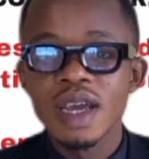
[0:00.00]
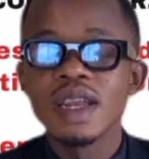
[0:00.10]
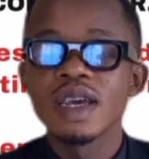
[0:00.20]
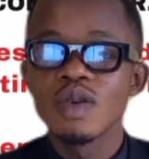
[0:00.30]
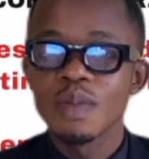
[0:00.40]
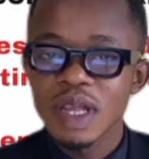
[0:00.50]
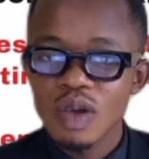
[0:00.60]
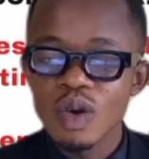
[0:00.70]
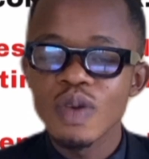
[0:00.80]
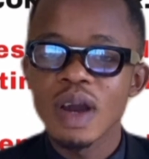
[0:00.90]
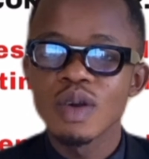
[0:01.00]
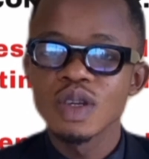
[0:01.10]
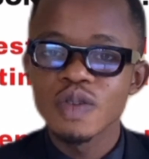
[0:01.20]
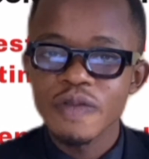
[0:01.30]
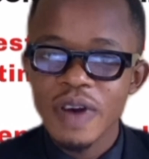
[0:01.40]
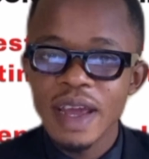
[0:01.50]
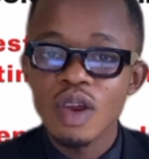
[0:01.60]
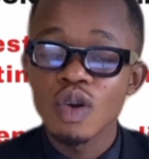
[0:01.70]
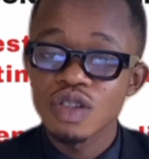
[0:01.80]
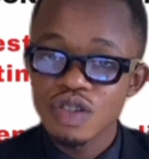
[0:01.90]
In legal method, you are going to
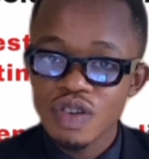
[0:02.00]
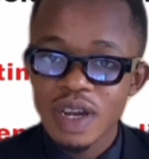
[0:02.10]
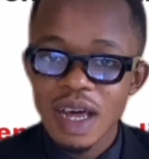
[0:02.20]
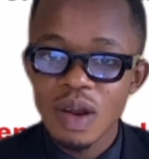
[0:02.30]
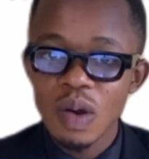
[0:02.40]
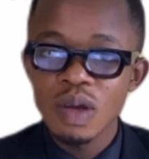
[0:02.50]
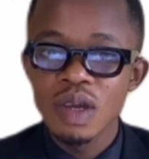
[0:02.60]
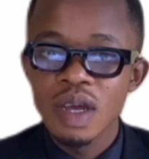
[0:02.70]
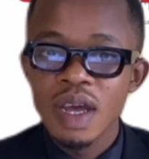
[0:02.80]
find constitutional law.